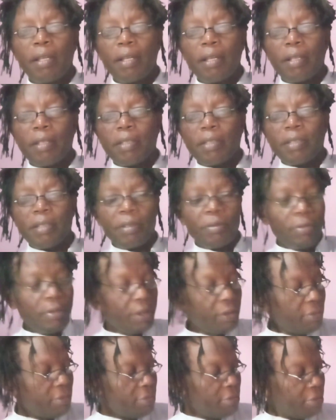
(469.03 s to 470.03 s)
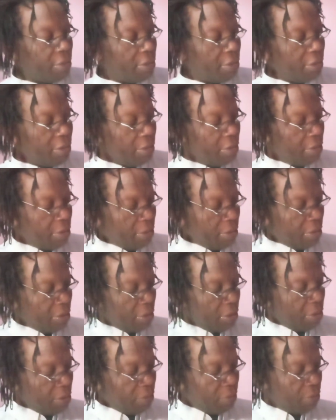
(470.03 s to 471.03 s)
It's a wave, you know.
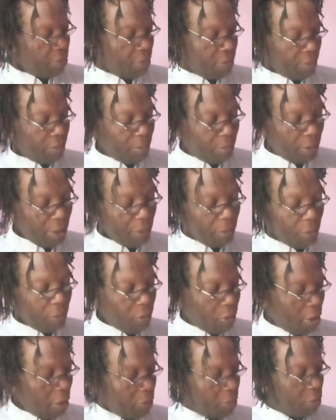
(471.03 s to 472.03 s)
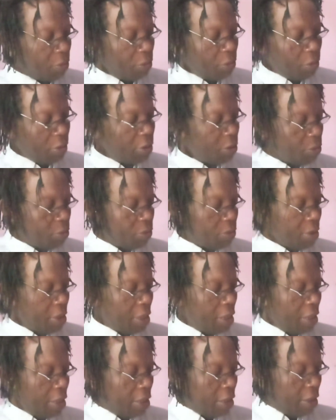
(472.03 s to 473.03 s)
If maybe we have to draw it to
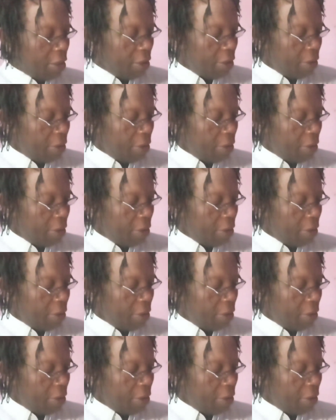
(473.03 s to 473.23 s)
scale,